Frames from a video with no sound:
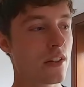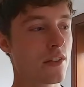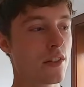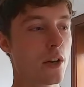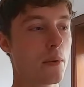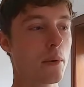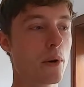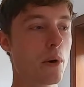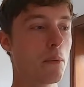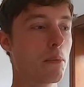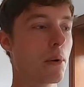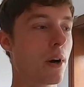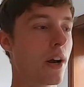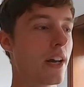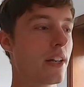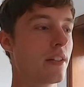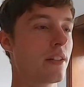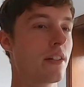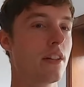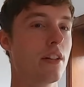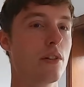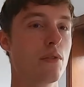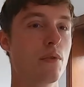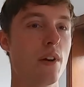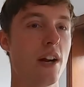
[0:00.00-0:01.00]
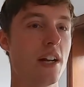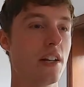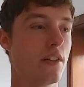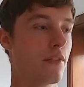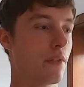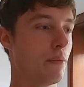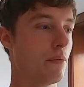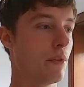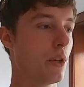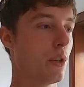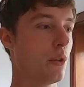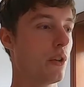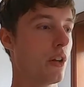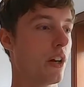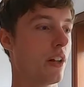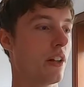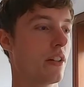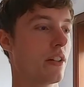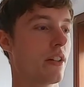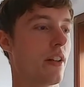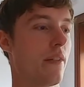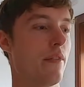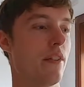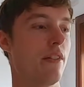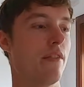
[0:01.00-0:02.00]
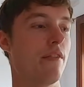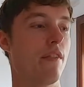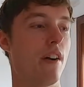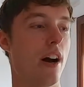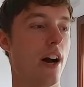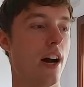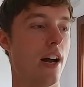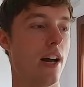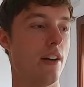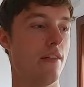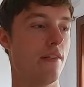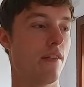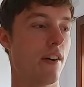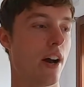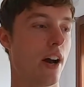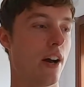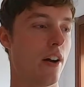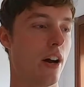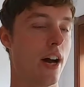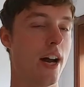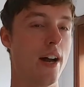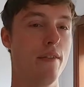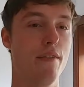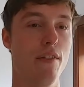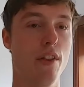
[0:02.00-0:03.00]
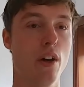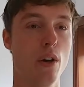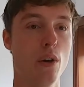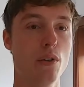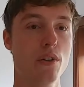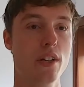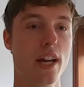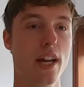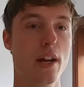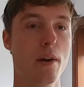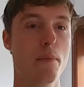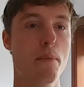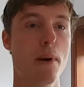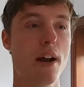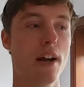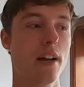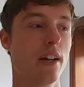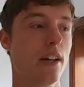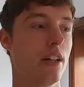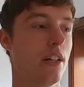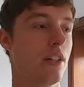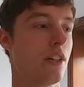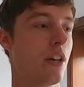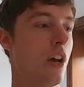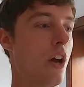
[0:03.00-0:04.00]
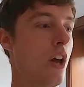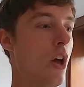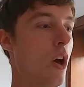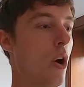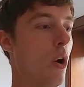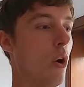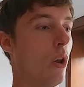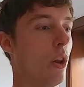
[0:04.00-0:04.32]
Typical prices range from $2.75 for the HostGator package